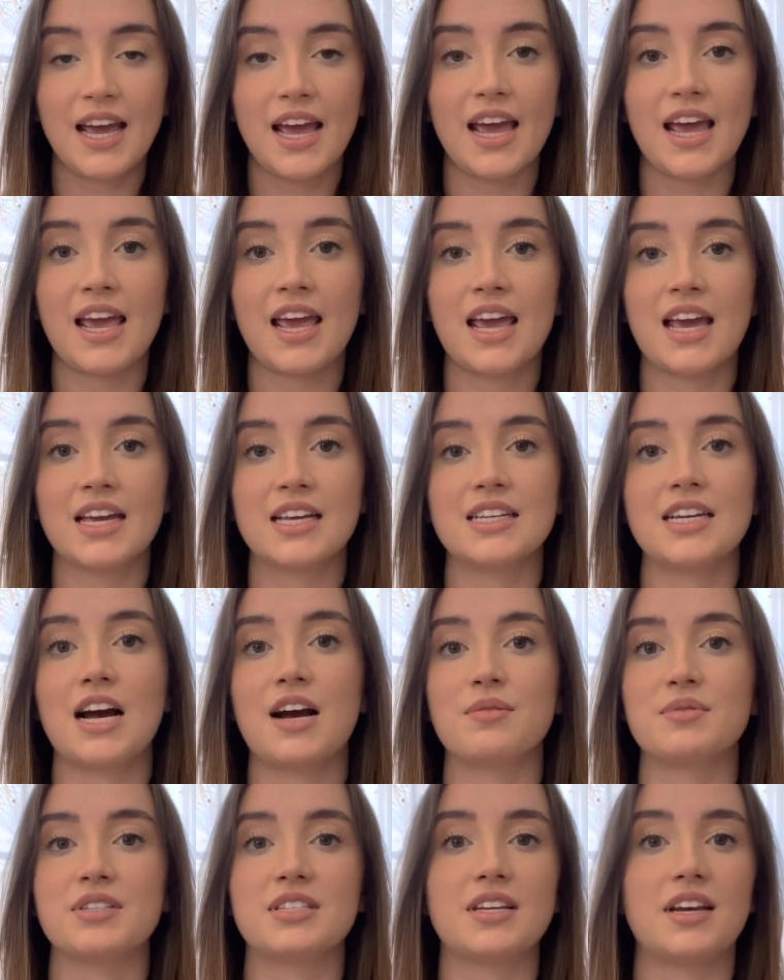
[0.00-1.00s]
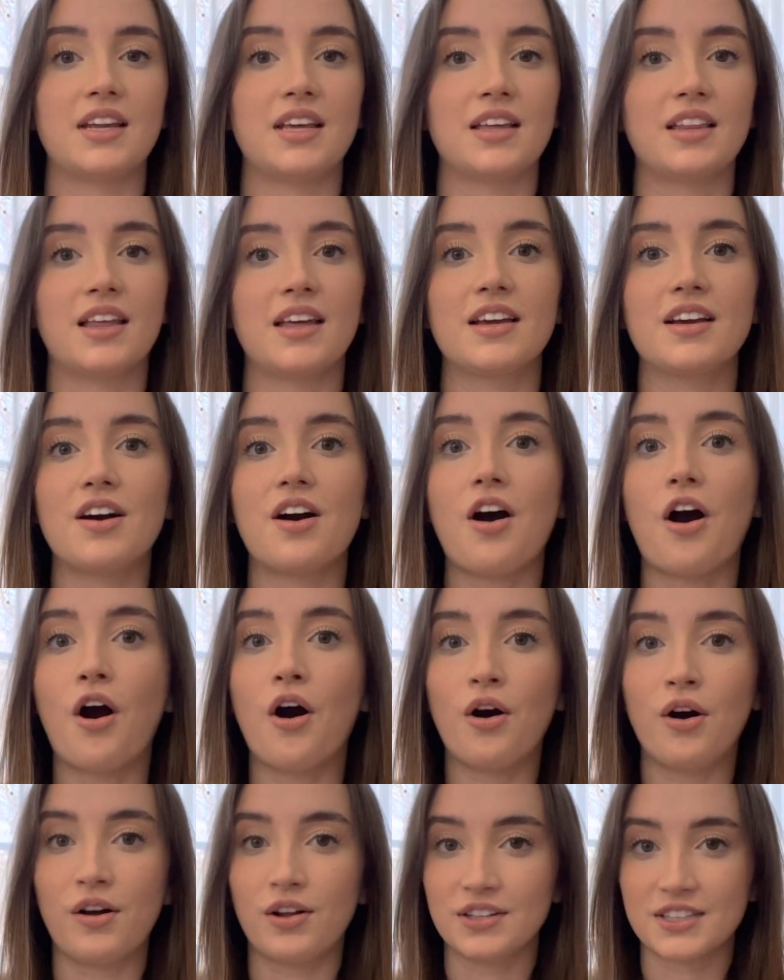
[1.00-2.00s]
and I was studying like
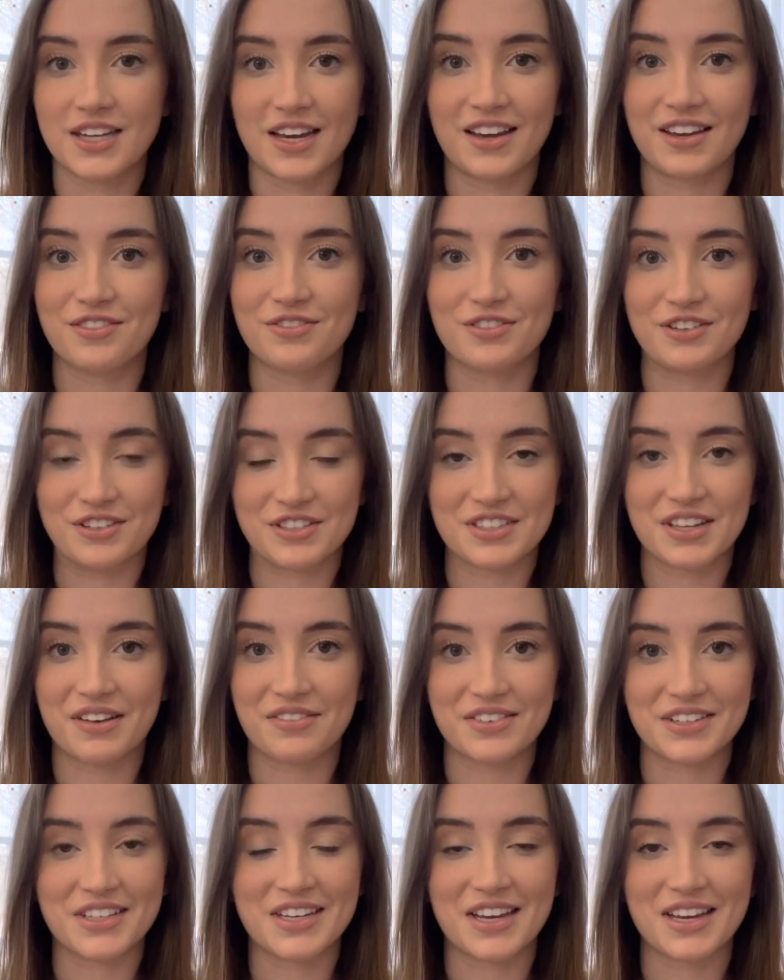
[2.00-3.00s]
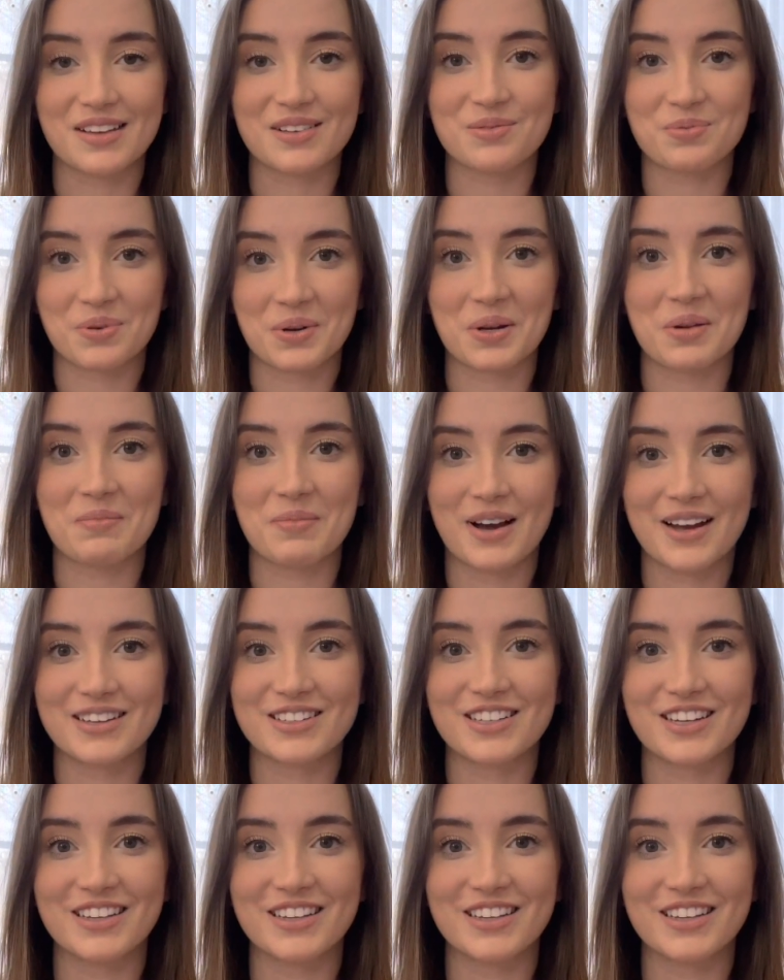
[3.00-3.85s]
all day for 7 days pretty much,